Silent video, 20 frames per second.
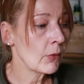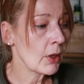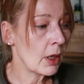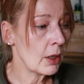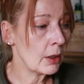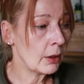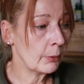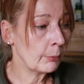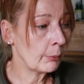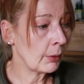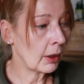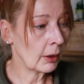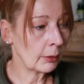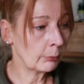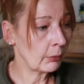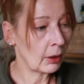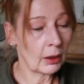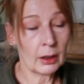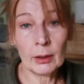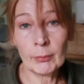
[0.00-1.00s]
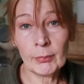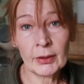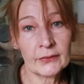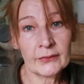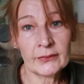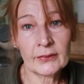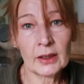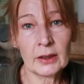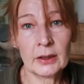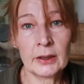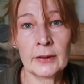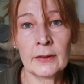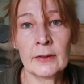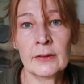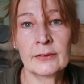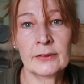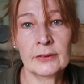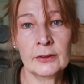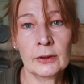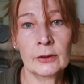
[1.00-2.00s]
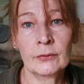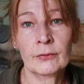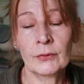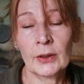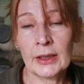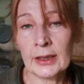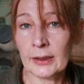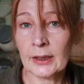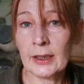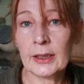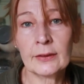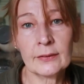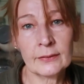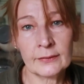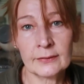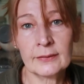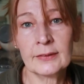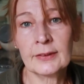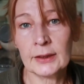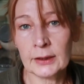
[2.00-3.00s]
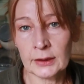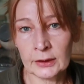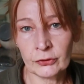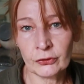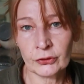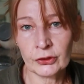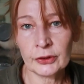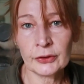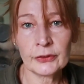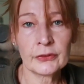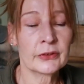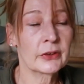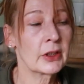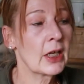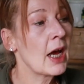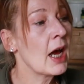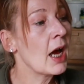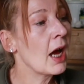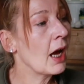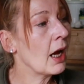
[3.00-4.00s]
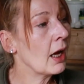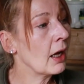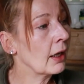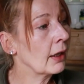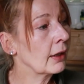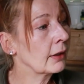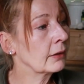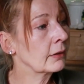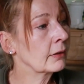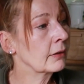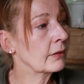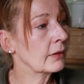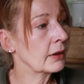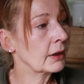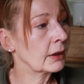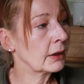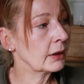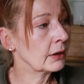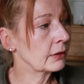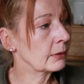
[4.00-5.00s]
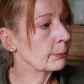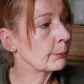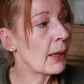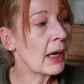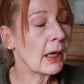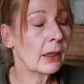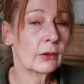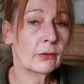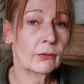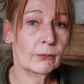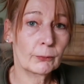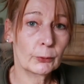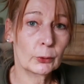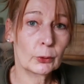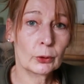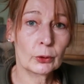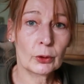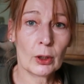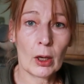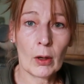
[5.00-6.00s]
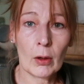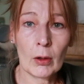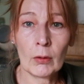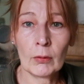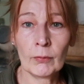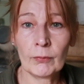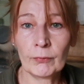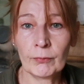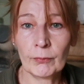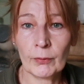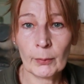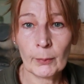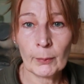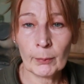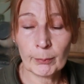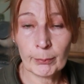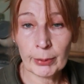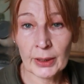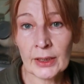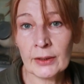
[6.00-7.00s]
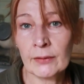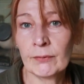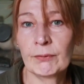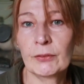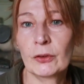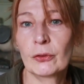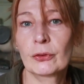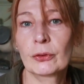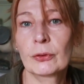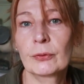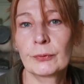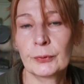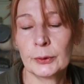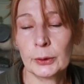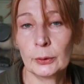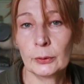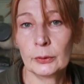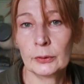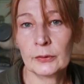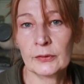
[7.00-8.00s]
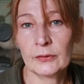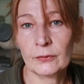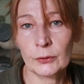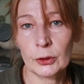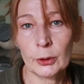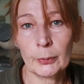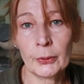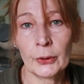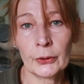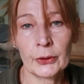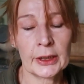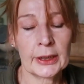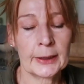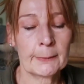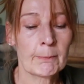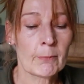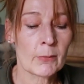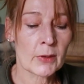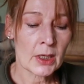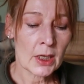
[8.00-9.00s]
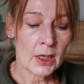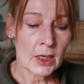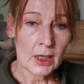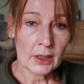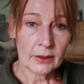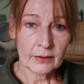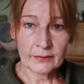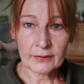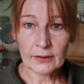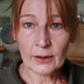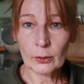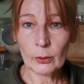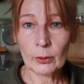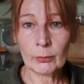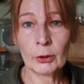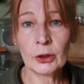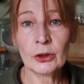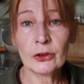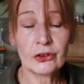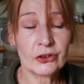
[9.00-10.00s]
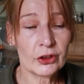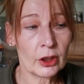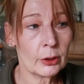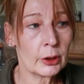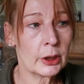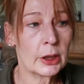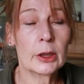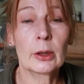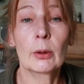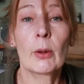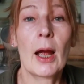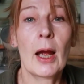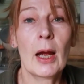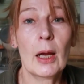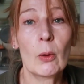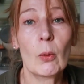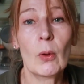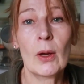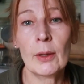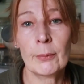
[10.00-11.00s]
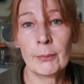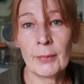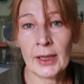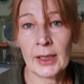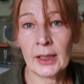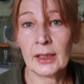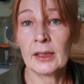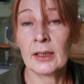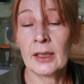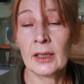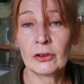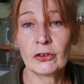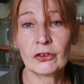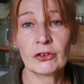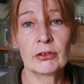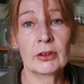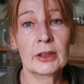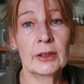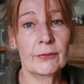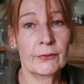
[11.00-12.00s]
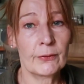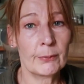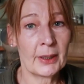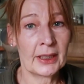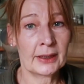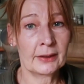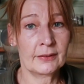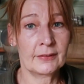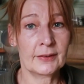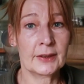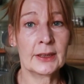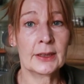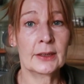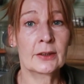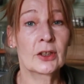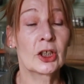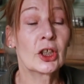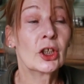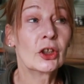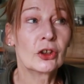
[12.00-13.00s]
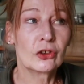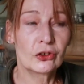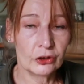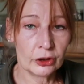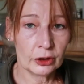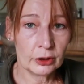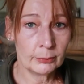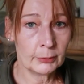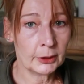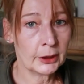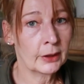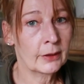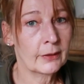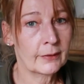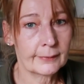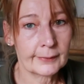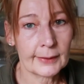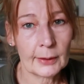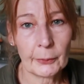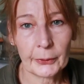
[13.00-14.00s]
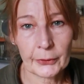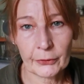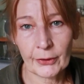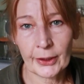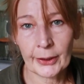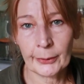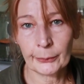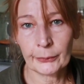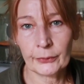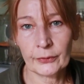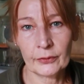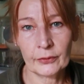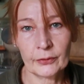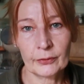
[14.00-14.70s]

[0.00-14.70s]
Am I selling this enough? It is delicious, and it is packed full of beneficial foods for your body. So I'm going to show you how I make naturally fermented German sauerkraut.